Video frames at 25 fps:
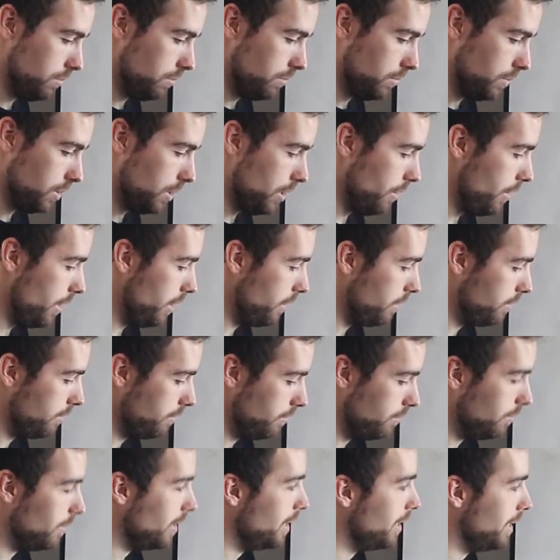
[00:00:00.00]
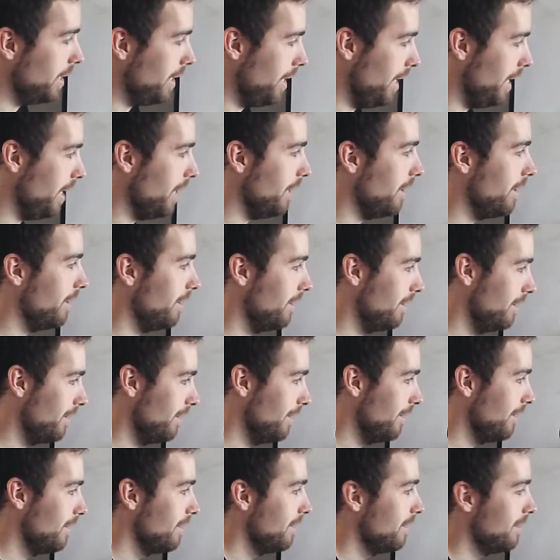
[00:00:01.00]
Sorry, play the king.
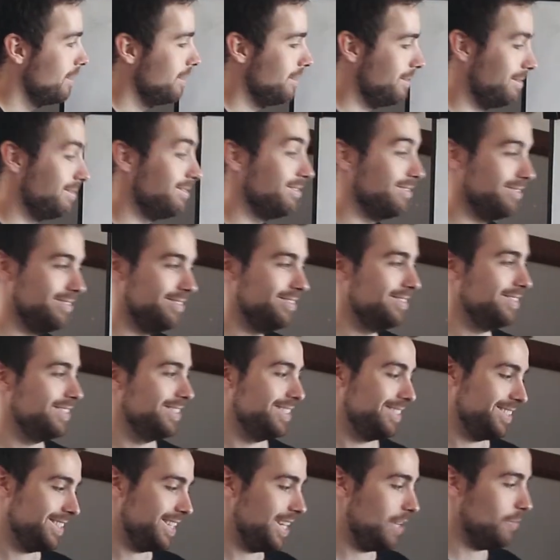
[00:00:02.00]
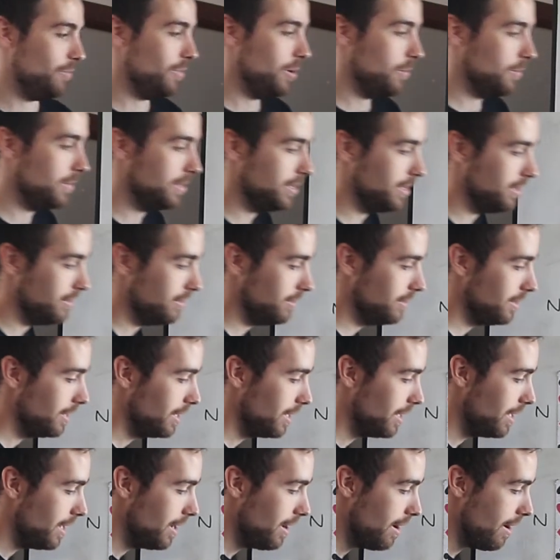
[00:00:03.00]
Keep me on my toes.
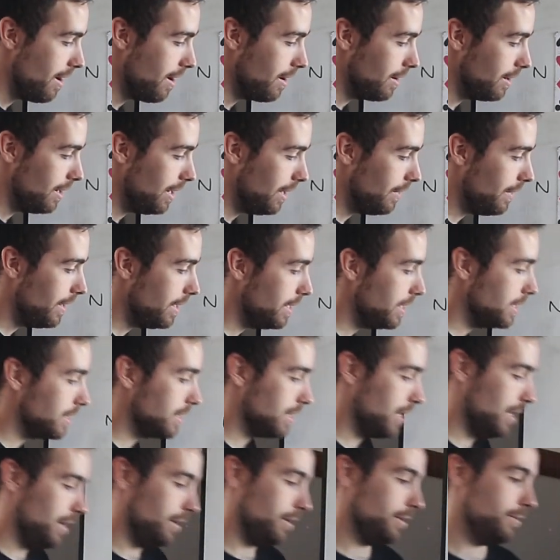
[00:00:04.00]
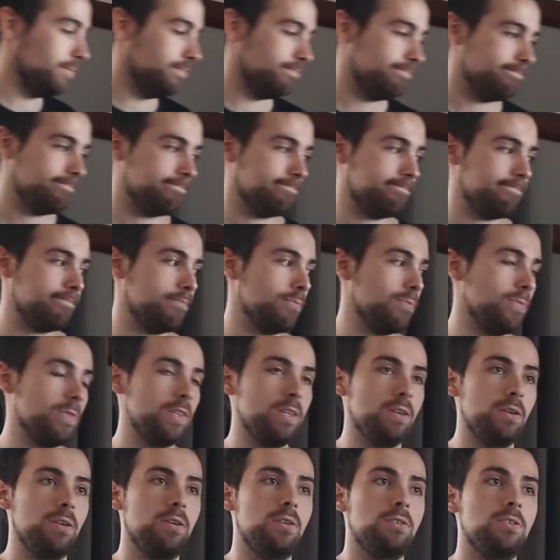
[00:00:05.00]
And they discard.
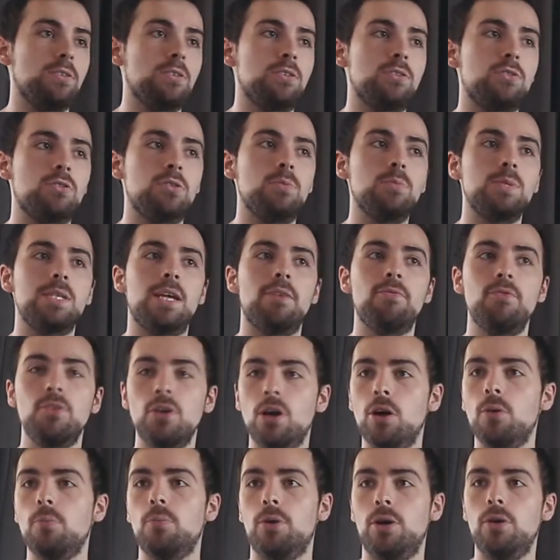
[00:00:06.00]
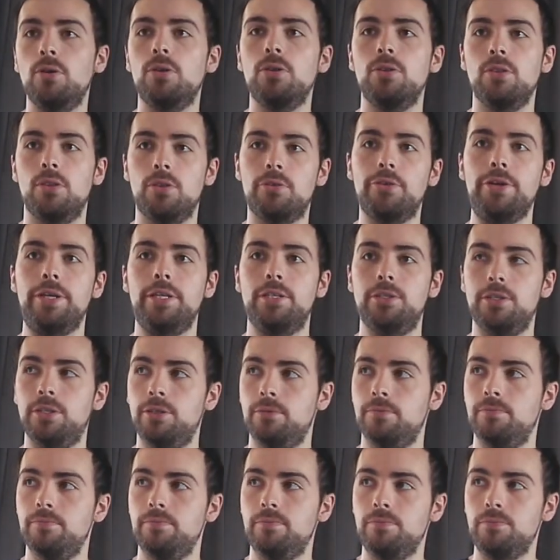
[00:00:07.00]
So the trumps have not broken 3-2.
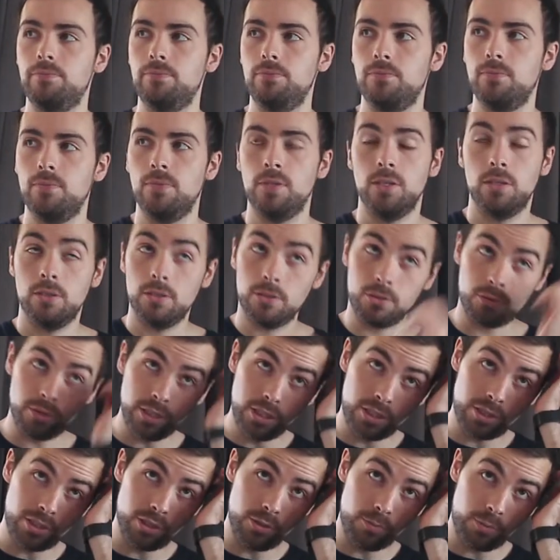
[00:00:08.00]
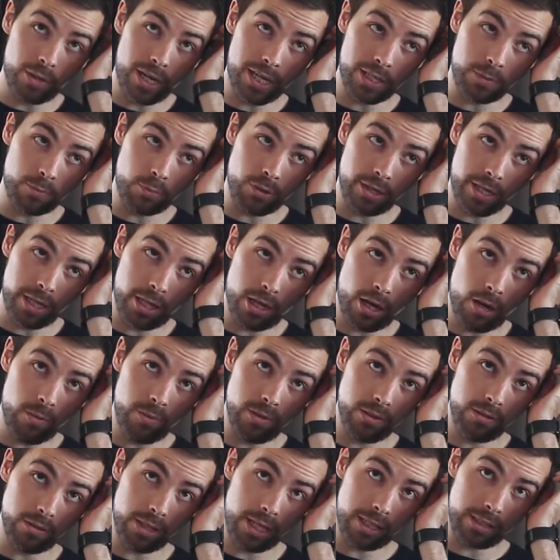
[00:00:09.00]
3-2 breaks pretty
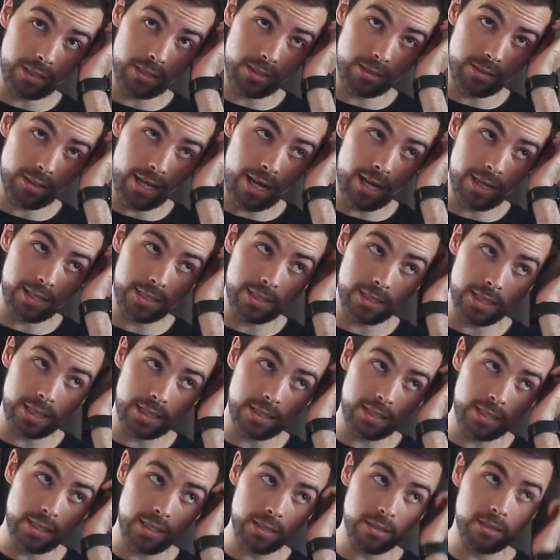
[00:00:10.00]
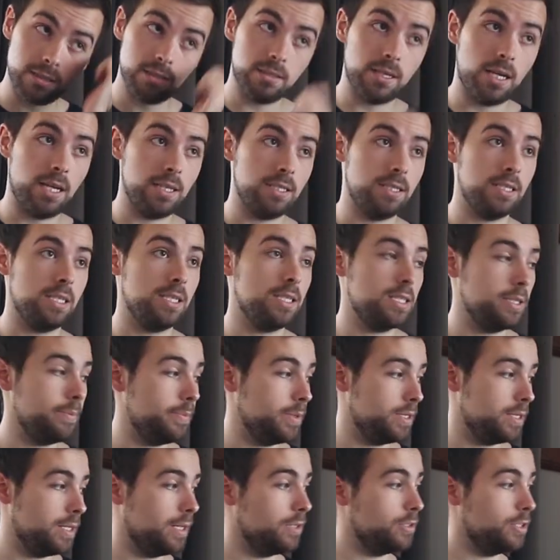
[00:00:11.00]
common, like high 60s, high
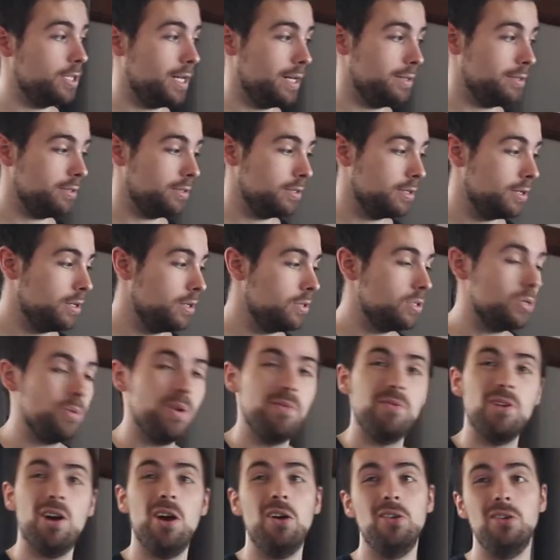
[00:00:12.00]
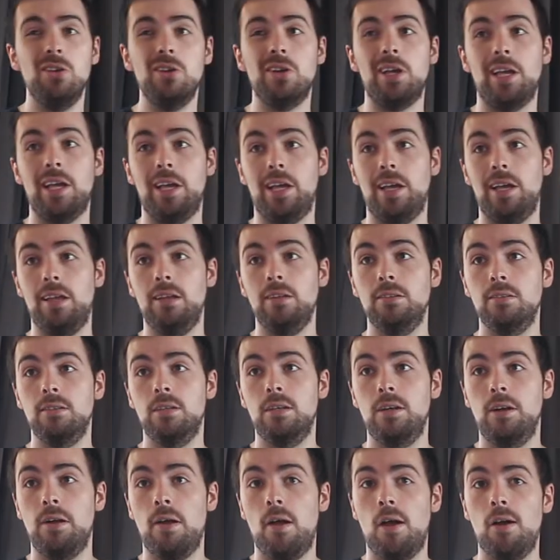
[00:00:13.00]
60% chance. So we've got unlucky here.
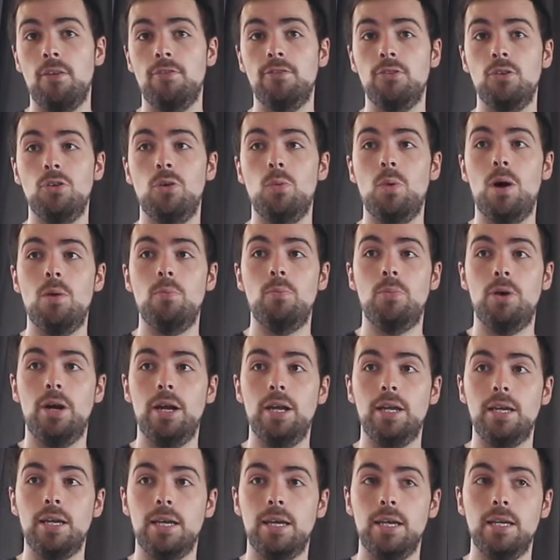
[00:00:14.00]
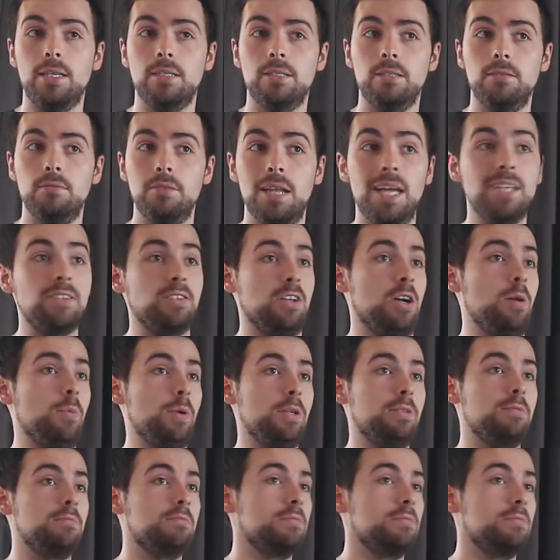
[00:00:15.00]
4-1 break is less common.